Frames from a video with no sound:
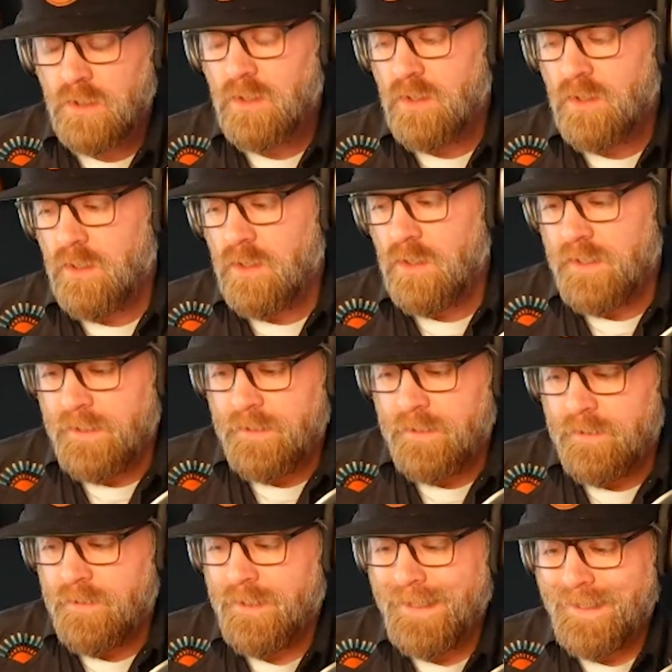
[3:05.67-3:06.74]

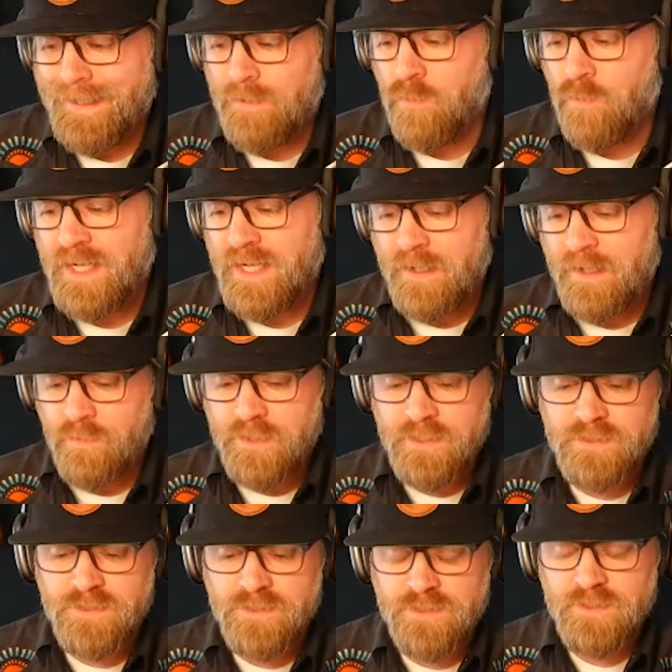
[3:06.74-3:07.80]
And when I
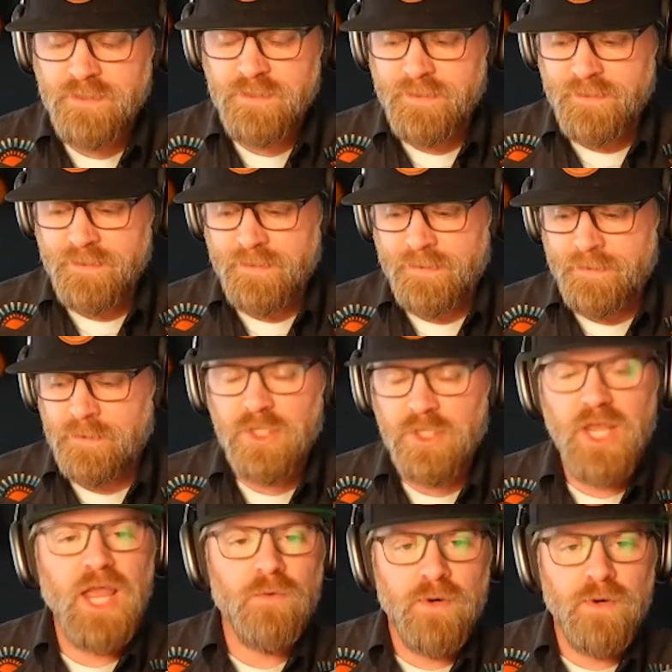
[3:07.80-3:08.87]
was looking
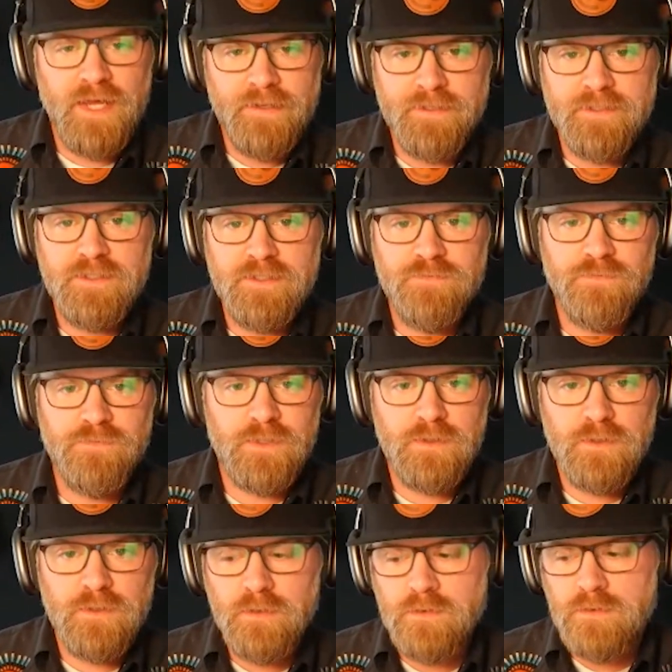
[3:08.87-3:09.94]
around at different,
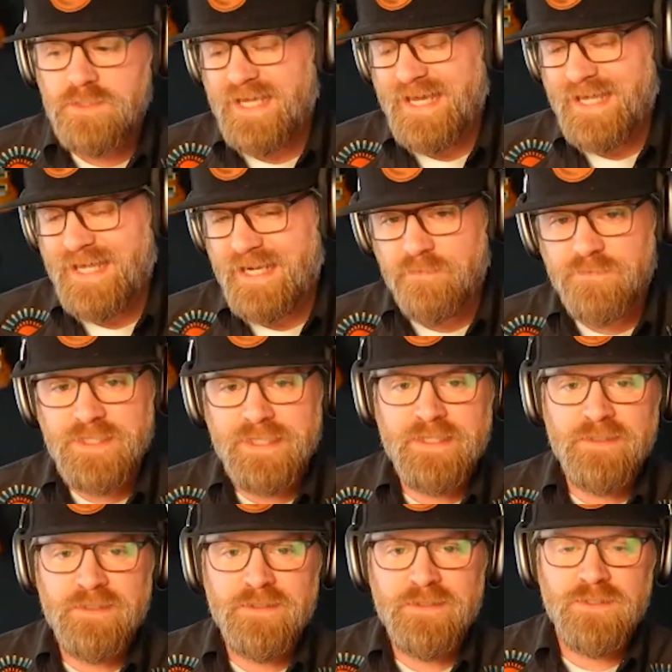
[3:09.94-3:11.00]
say,
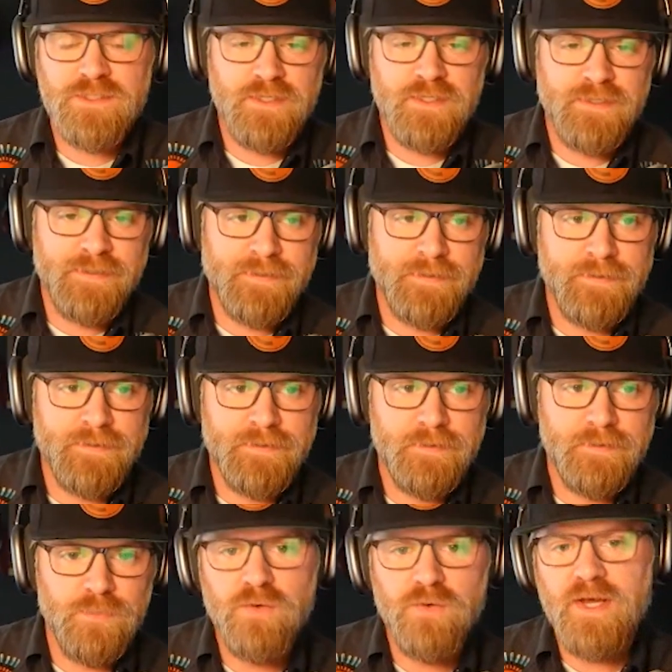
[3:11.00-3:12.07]
NFTs to
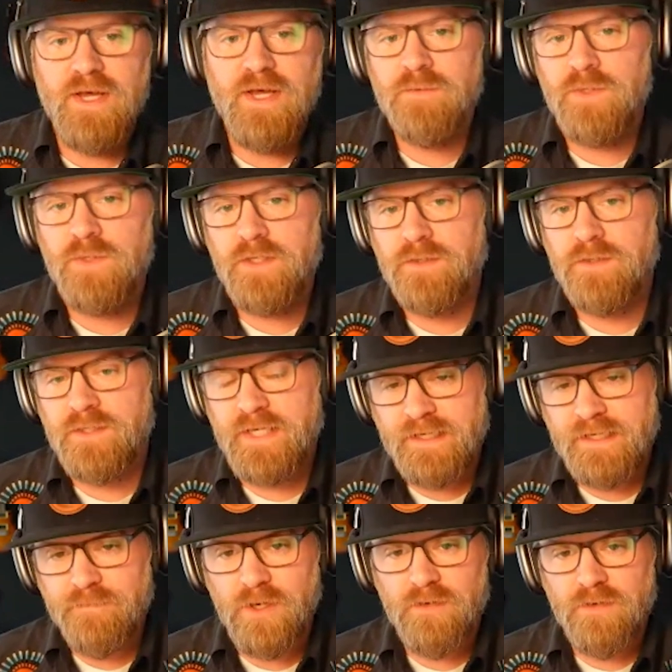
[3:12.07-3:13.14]
play around with or get
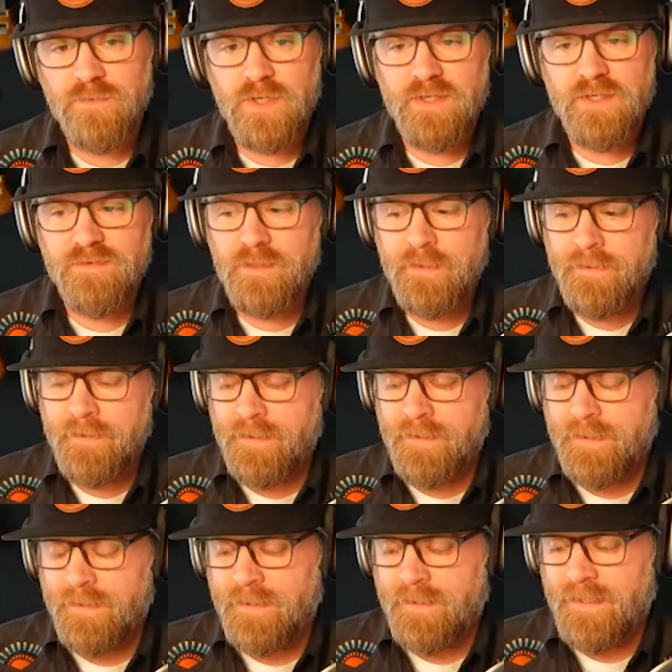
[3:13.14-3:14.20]
involved with,
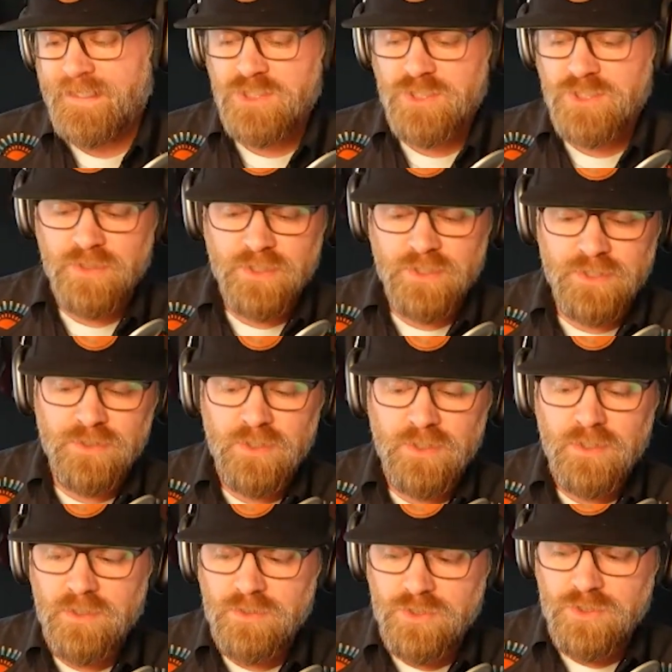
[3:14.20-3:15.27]
I started
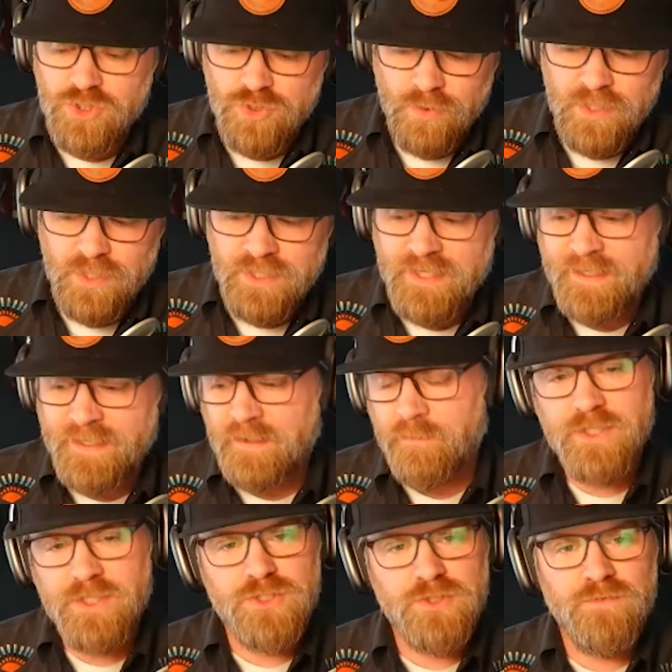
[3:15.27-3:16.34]
joining a bunch
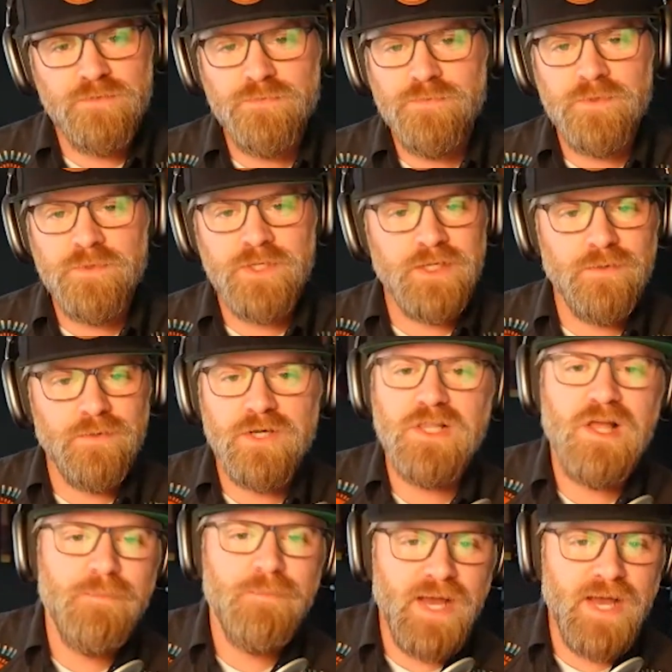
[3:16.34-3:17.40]
of,
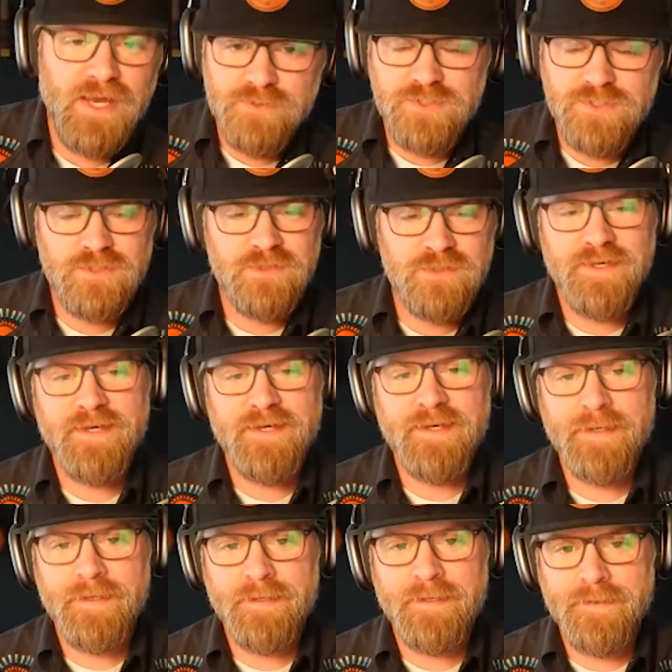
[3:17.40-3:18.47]
Clubhouse
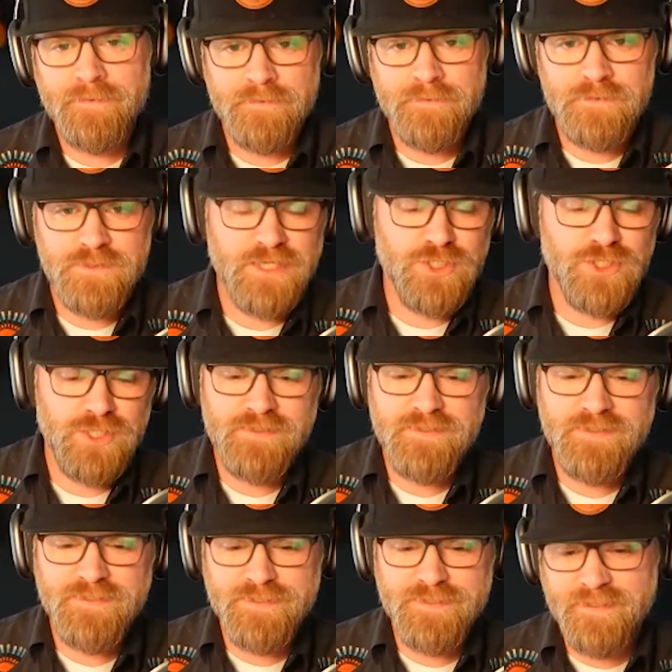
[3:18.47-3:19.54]
sessions.
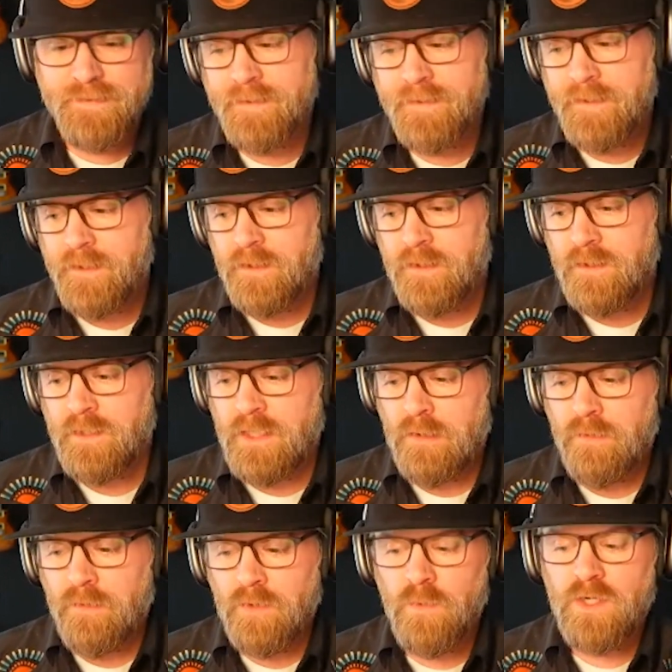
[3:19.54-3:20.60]
And
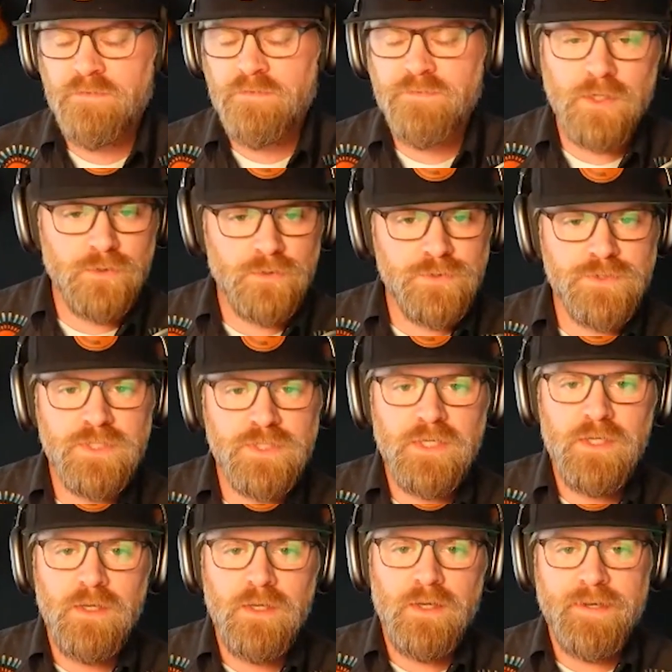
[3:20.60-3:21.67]
in one of those,
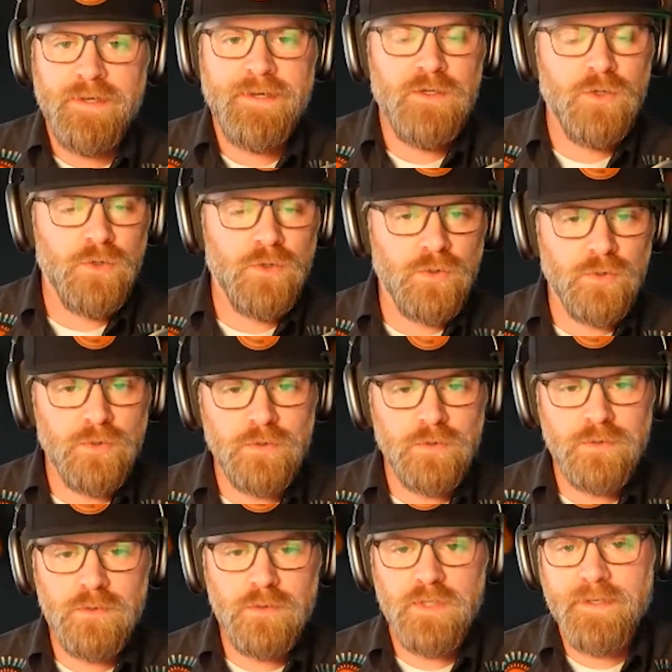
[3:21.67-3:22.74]
I heard
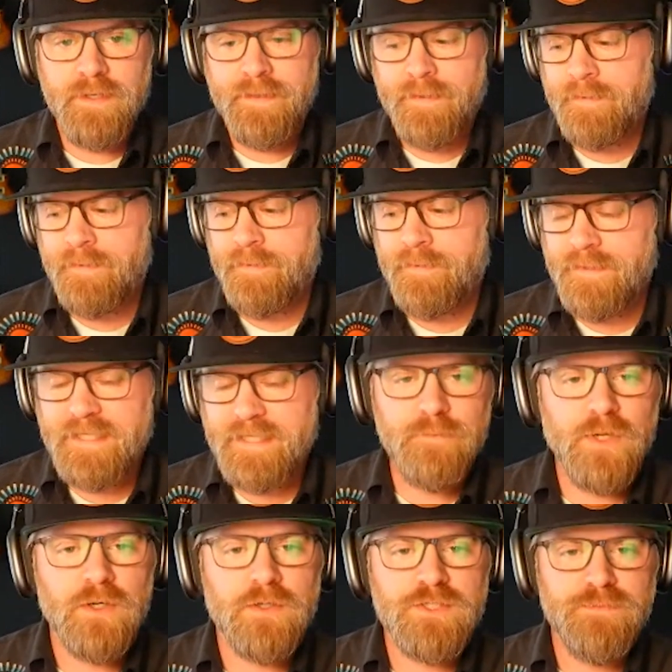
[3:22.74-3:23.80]
Linkin
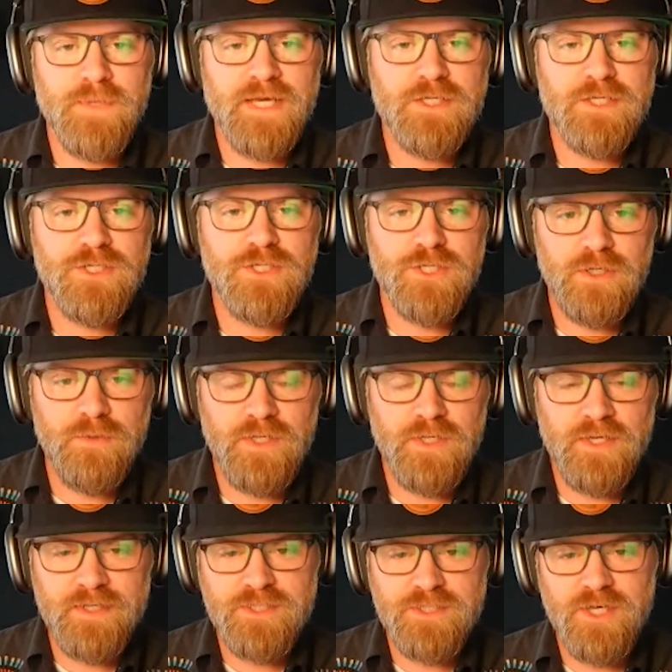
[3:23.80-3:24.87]
Park's Mike Shinoda
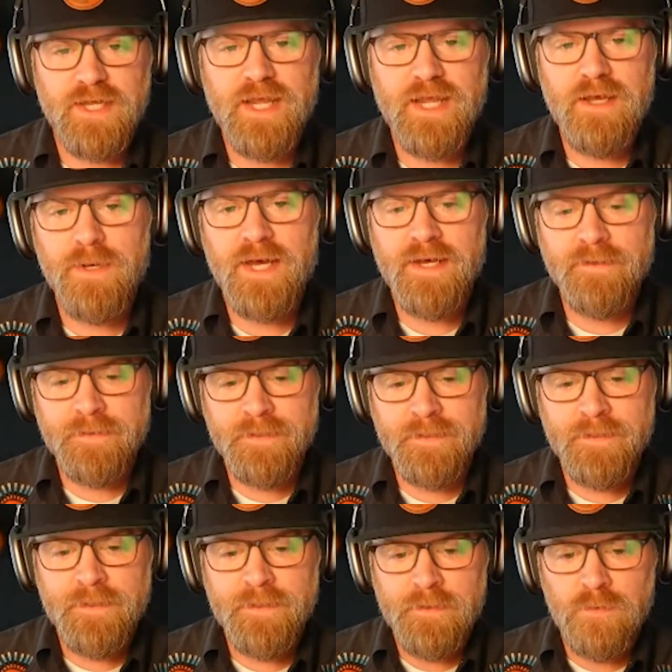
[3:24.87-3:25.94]
talking about
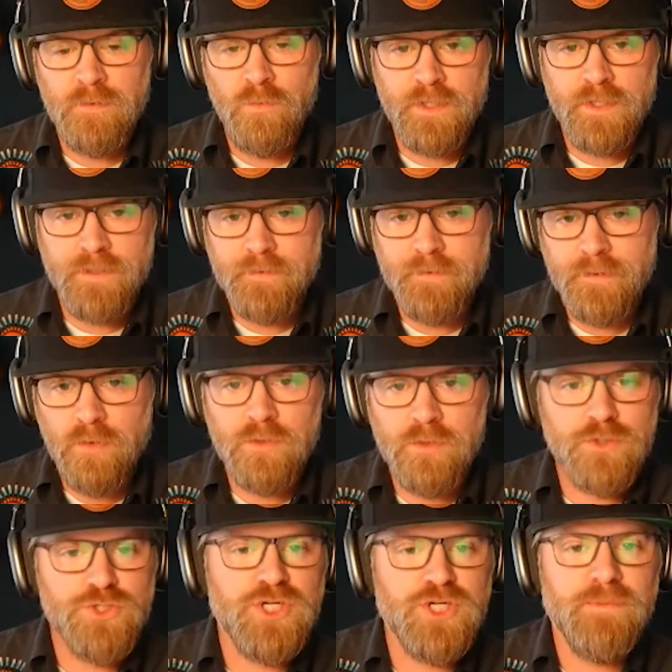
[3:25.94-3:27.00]
what
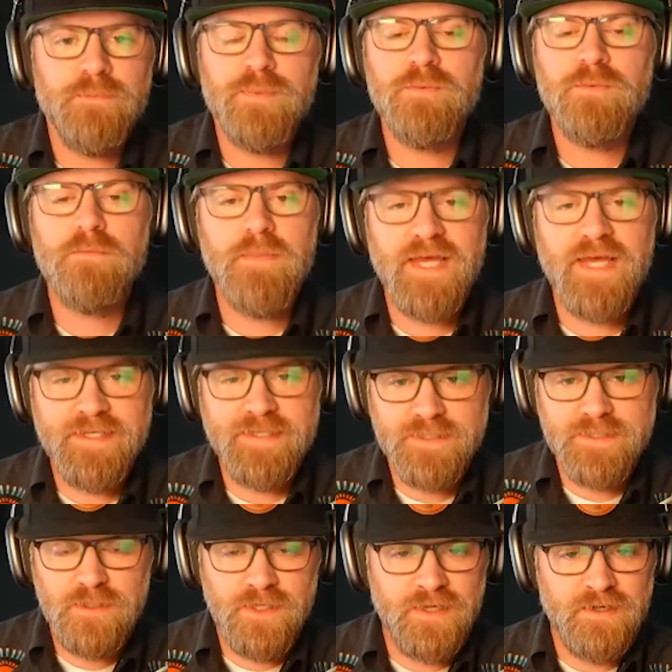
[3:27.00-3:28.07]
ownership meant
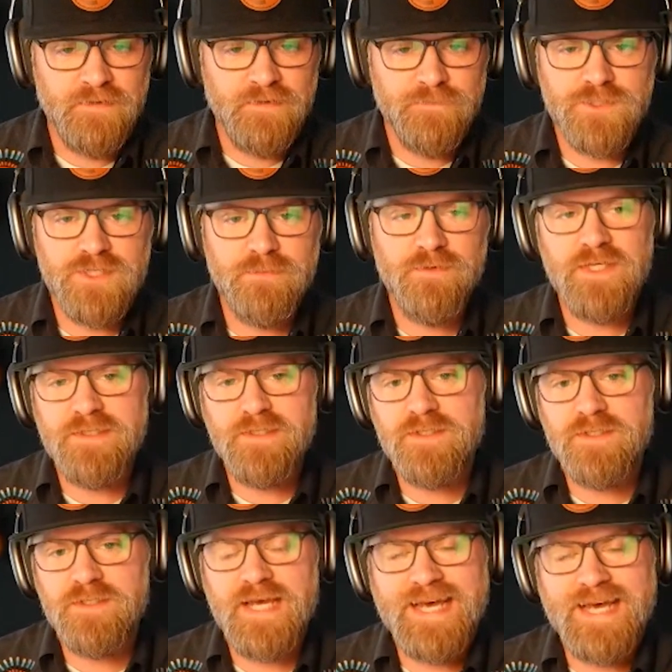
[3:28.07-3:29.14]
for some of
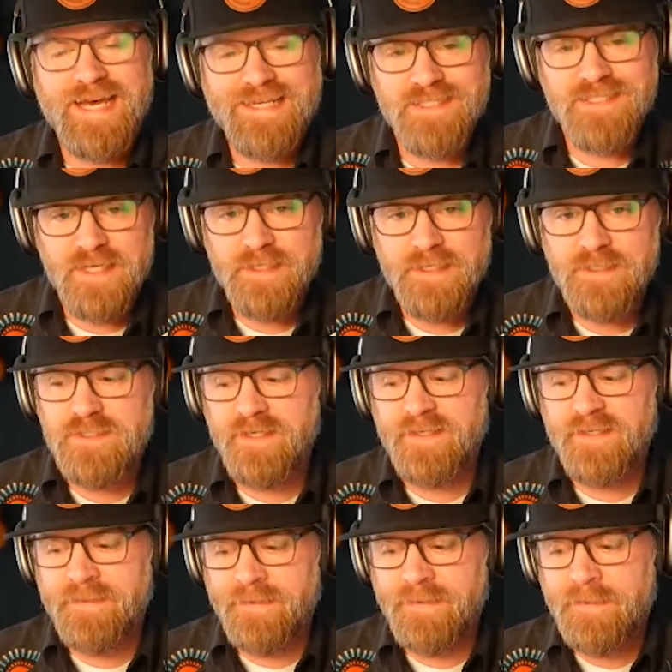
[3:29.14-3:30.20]
these assets,
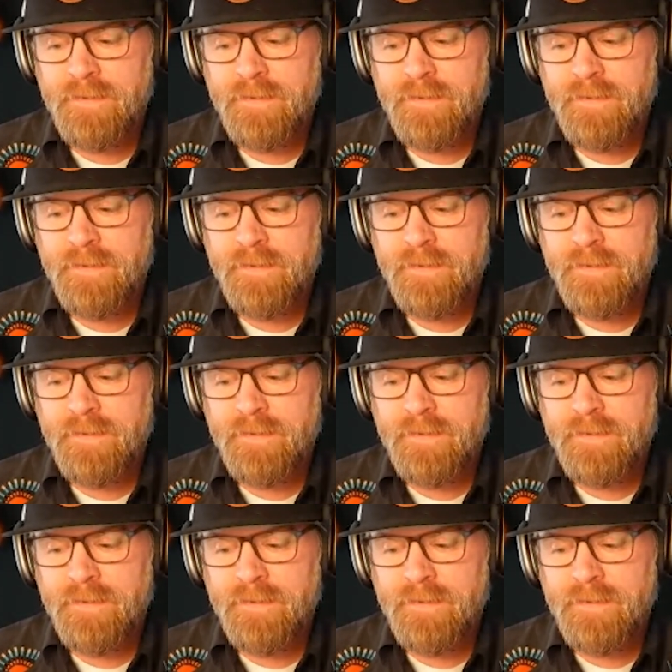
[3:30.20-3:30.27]
and